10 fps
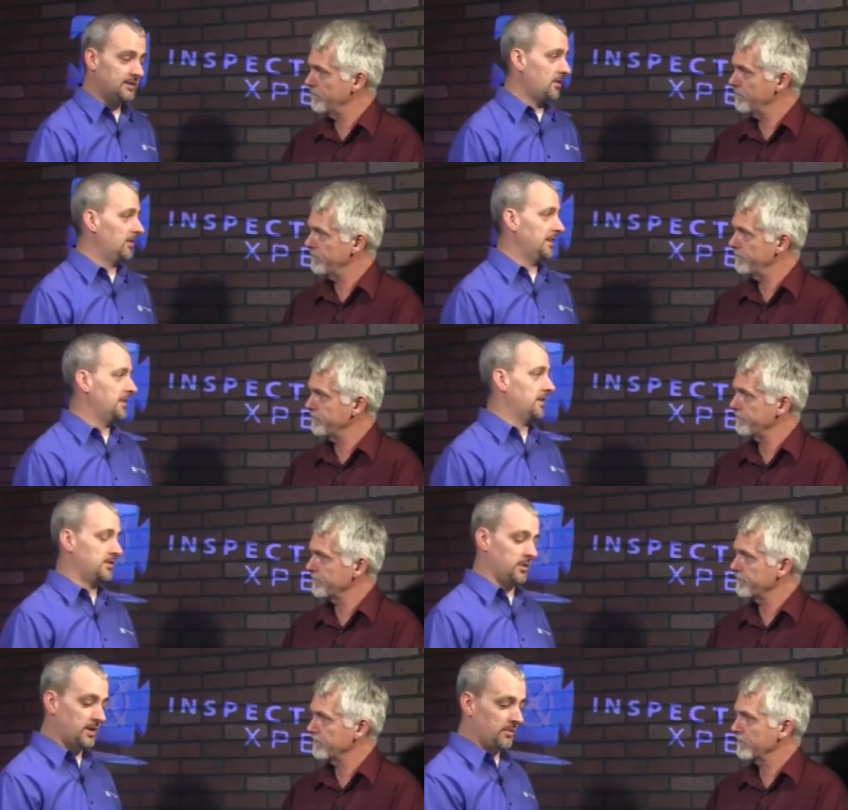Speaker 1: it's all in there,
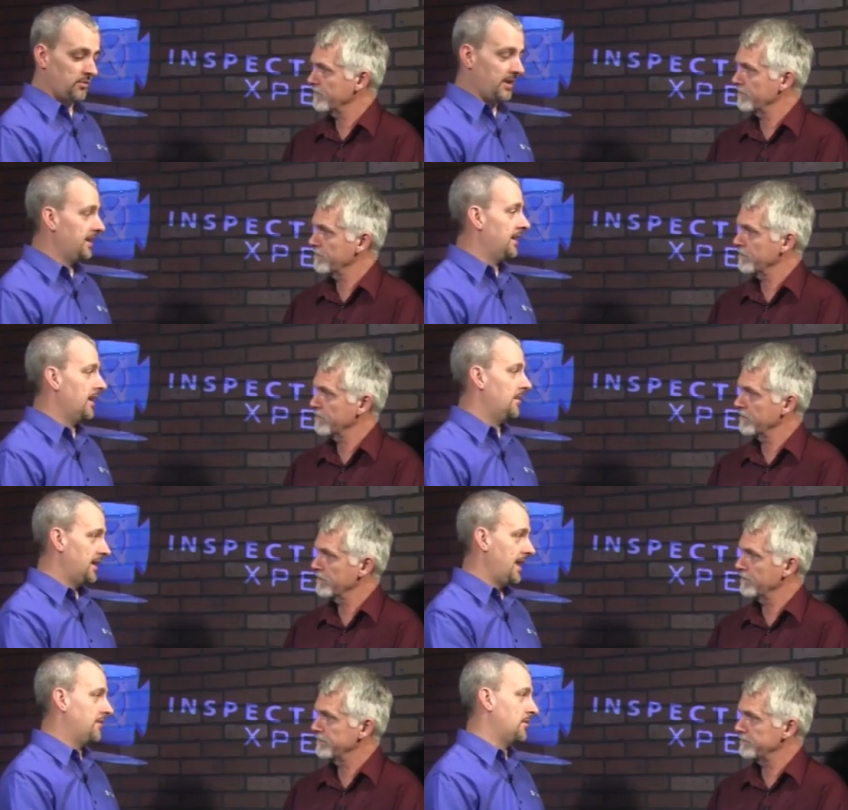so you can print it up
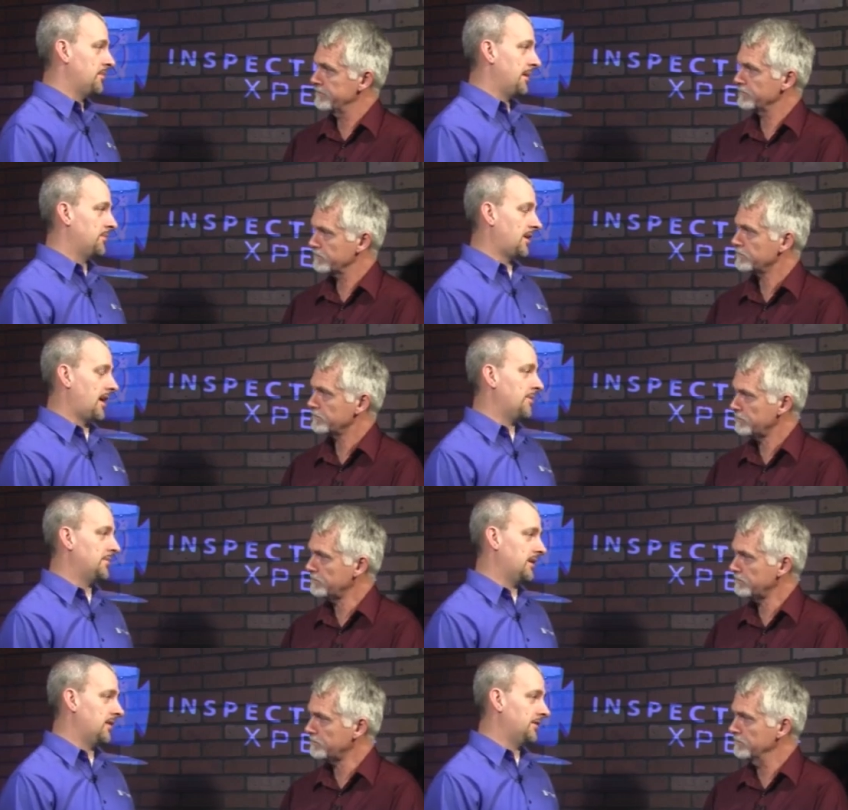and have a paper
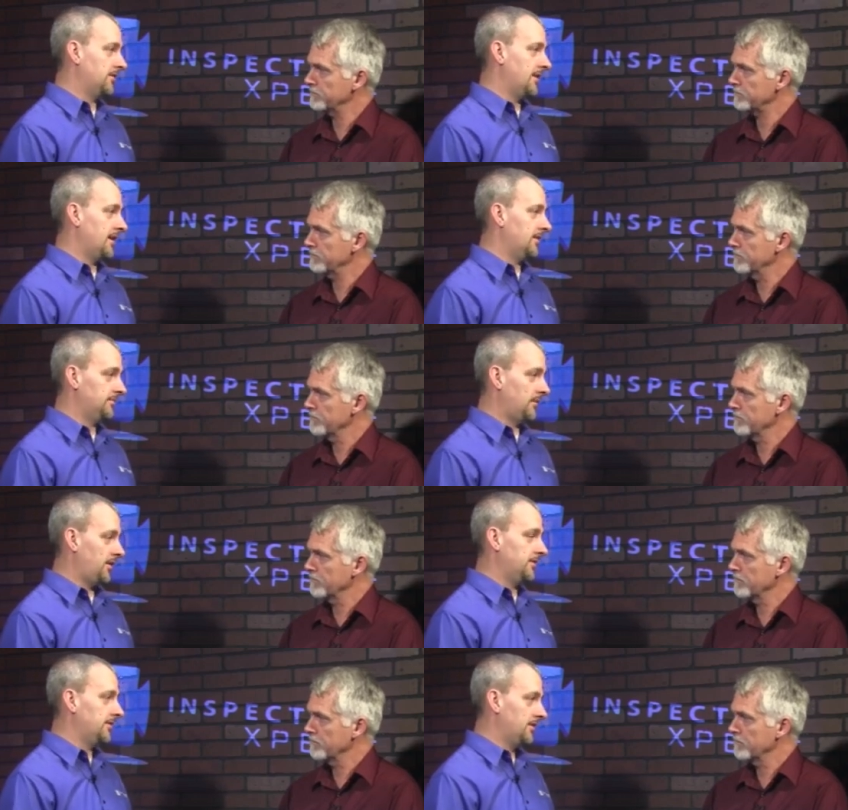copy on your
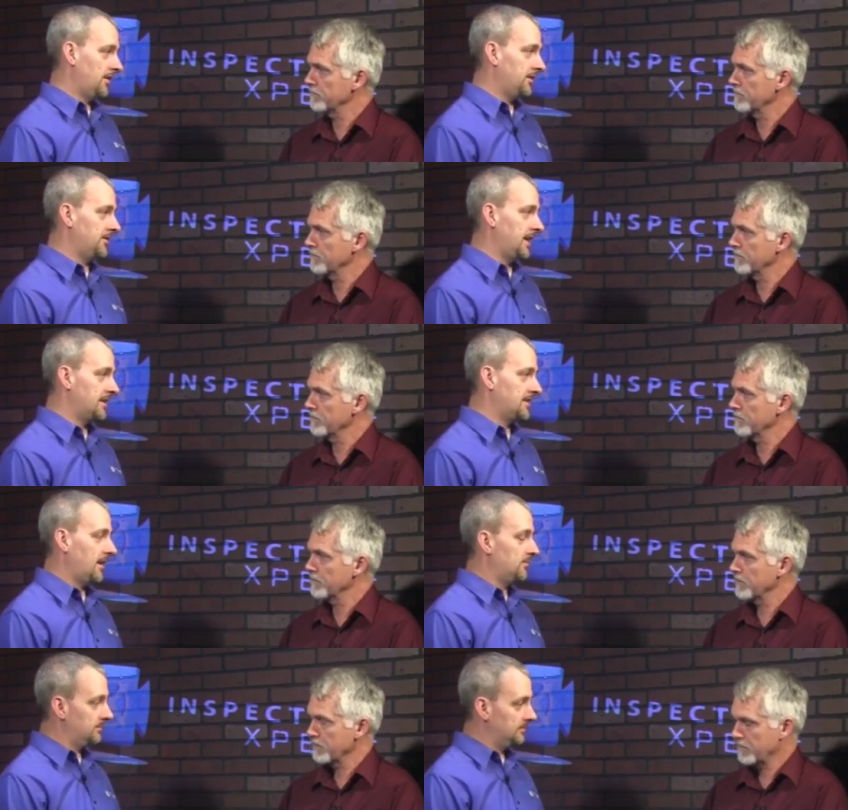
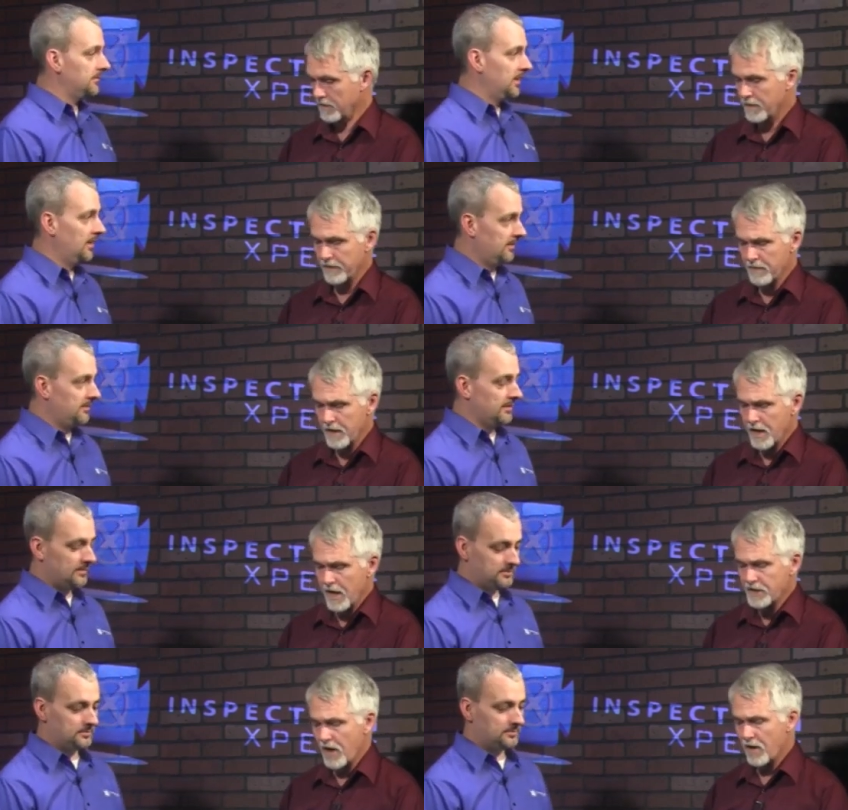desktop.
Speaker 2: Okay.
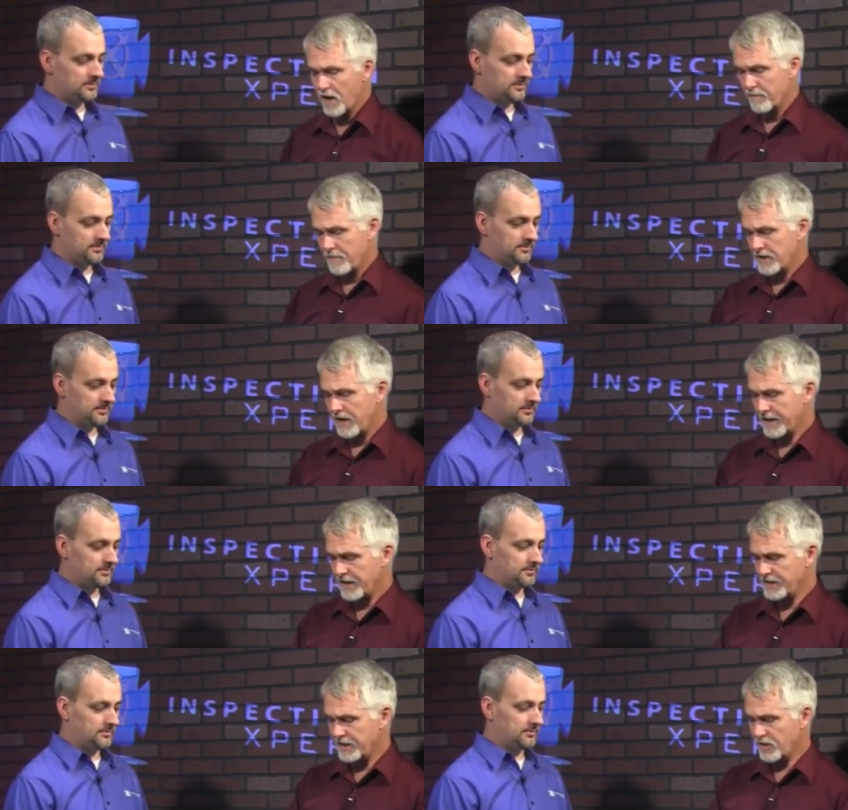Now, I
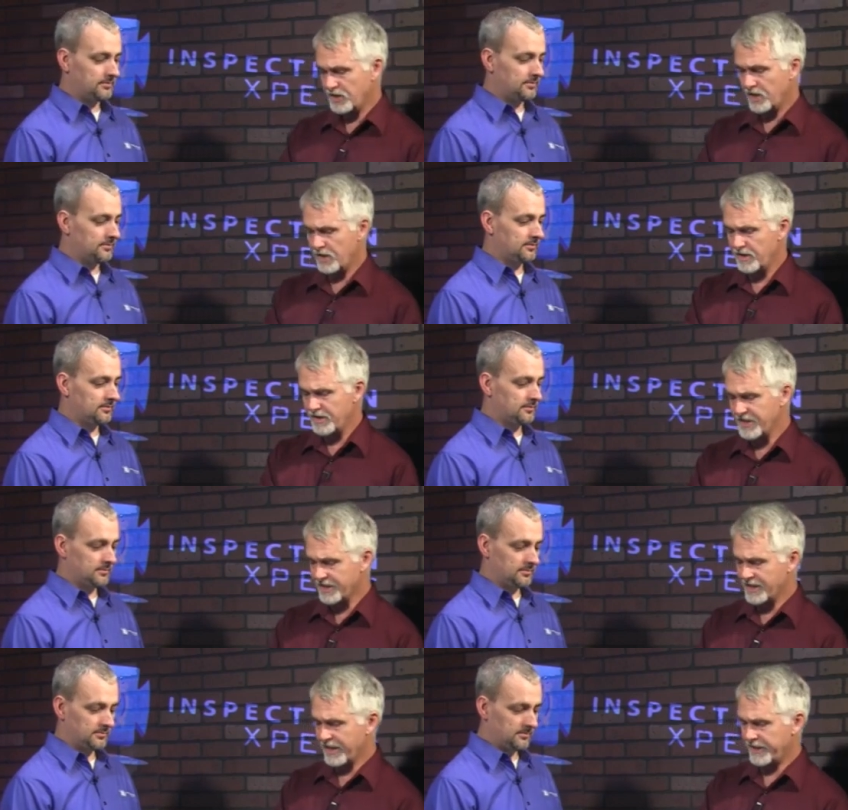didn't. Does
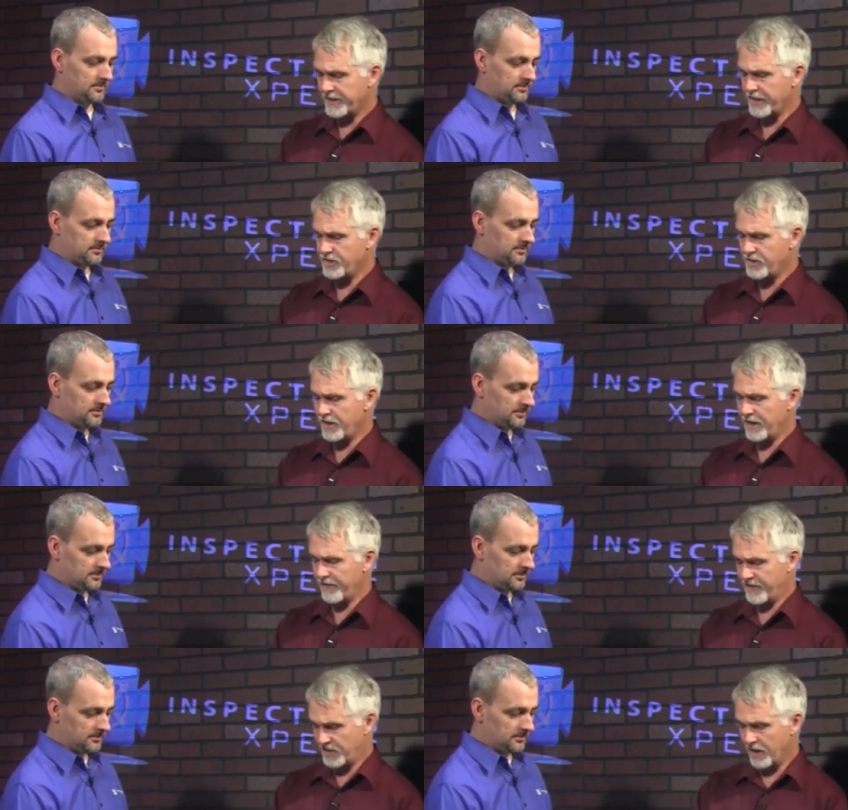this collect if
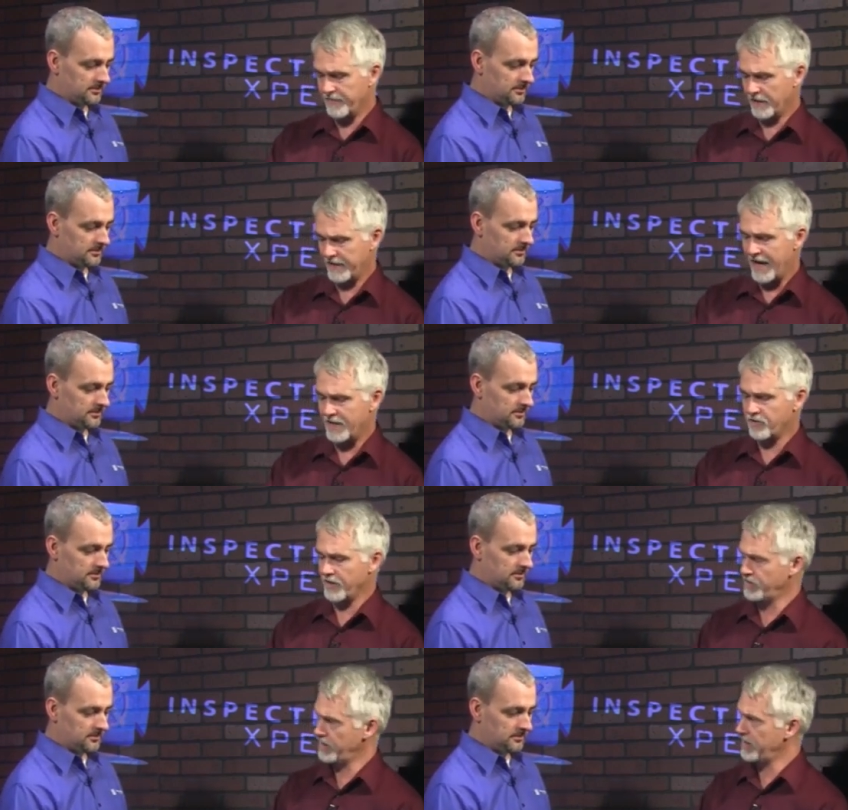it's on the CAD
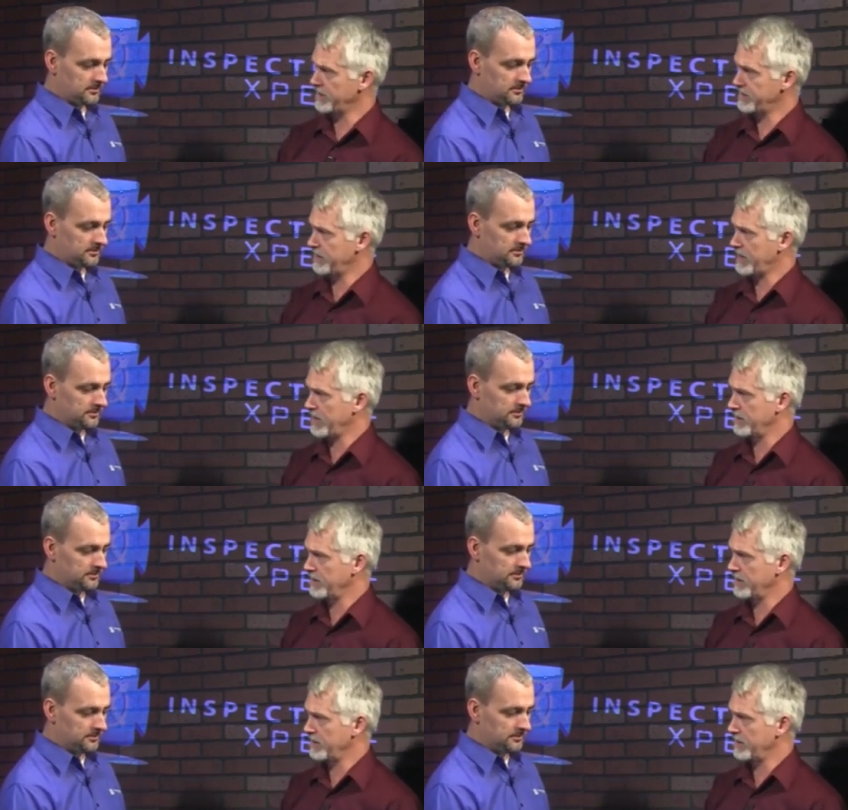drawing GD&T data